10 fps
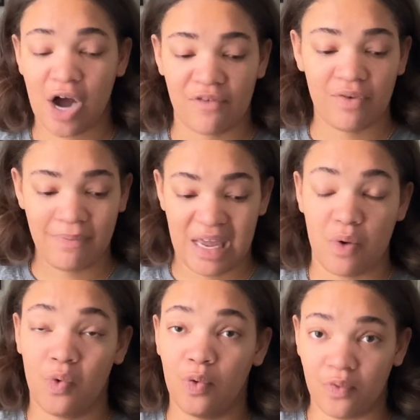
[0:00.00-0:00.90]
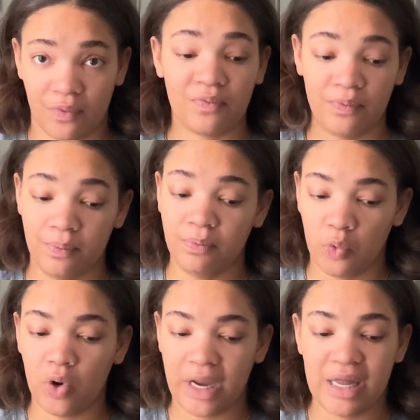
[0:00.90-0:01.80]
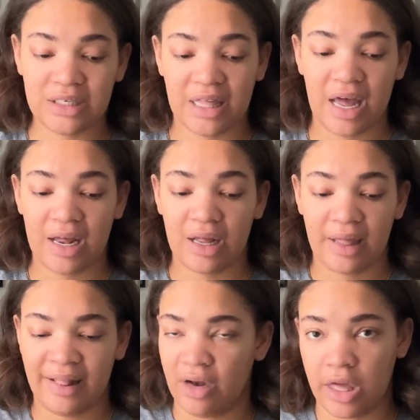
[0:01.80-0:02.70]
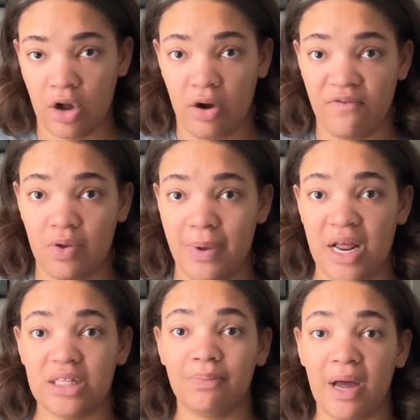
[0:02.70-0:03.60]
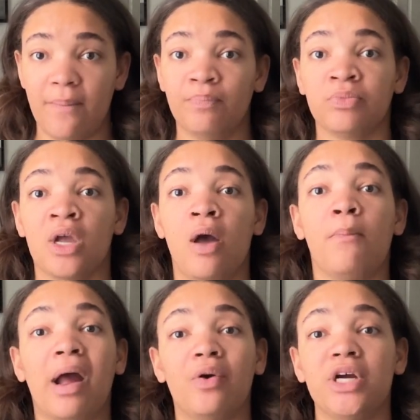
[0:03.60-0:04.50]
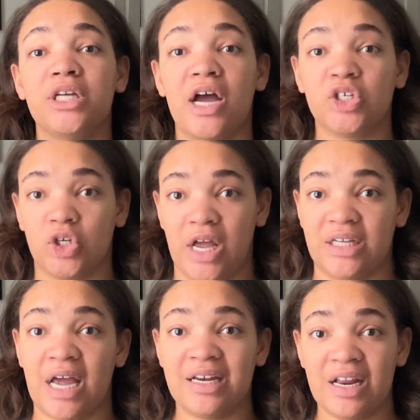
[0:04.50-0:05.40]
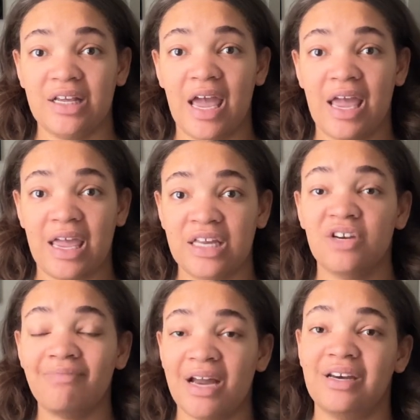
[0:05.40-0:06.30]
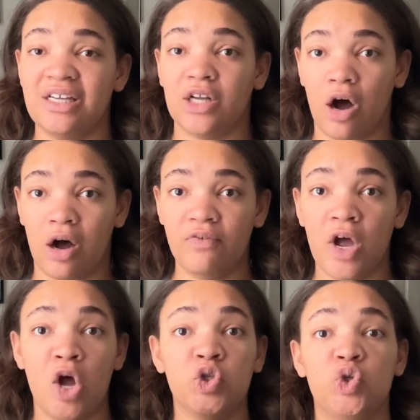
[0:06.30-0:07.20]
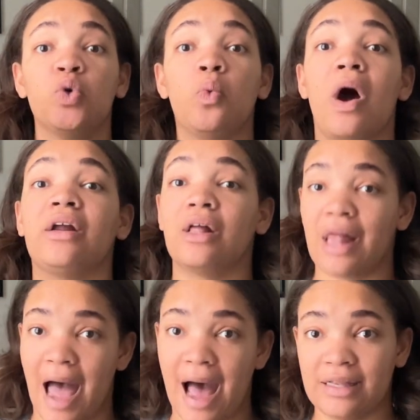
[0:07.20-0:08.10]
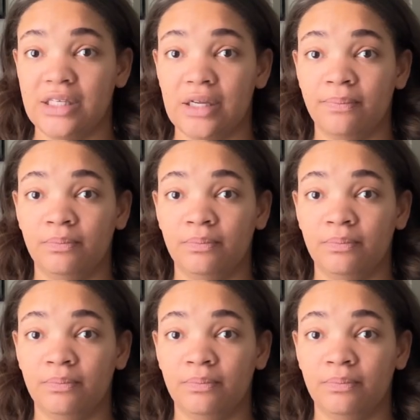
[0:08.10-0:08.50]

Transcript: are for me, and we'll get into that in here in a few minutes. But prioritize your days. I dedicate each of my days off to one class.